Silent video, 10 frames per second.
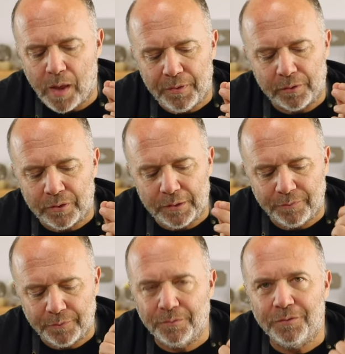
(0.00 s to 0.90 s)
And the
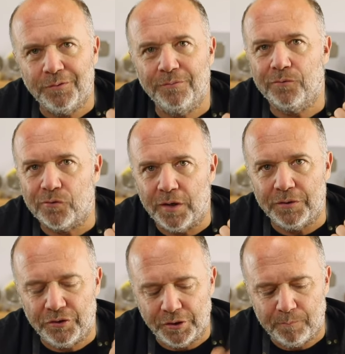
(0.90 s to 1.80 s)
crust is
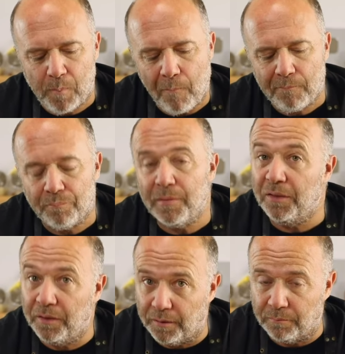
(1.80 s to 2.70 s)
crunchy
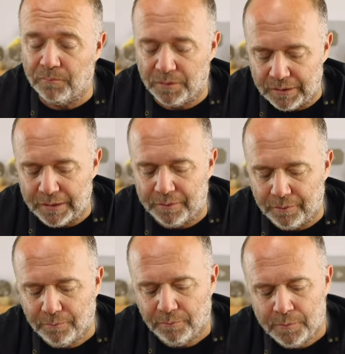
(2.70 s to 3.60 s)
and thin. I like that.
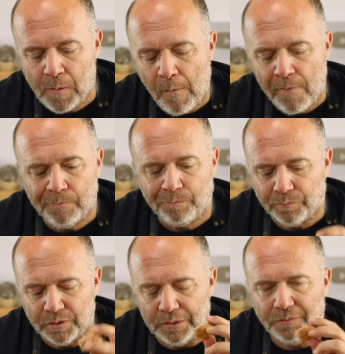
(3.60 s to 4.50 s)

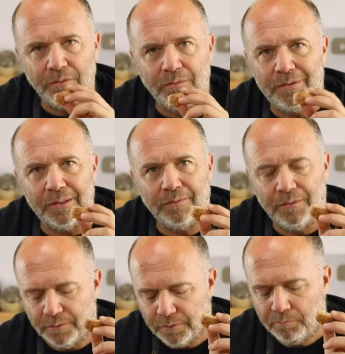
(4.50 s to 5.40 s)
The taste is
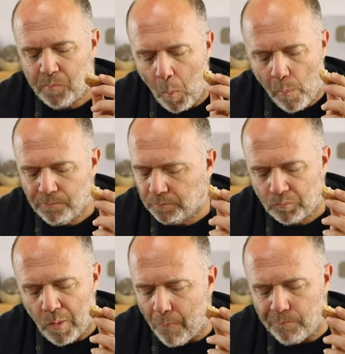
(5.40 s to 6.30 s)
excellent.
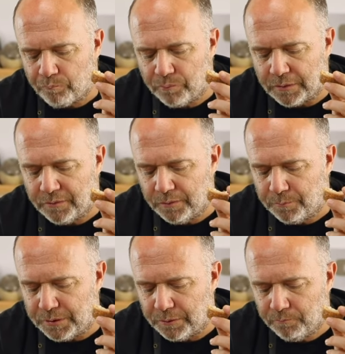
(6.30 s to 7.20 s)
An
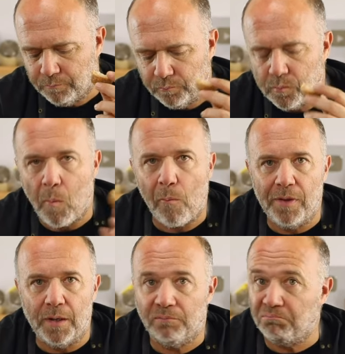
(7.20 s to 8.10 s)
excellent bread,
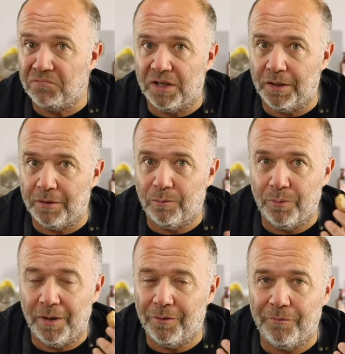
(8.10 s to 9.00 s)
without kneading,
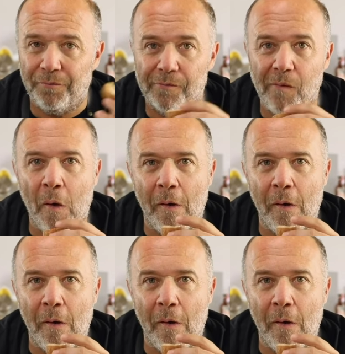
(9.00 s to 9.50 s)
without effort.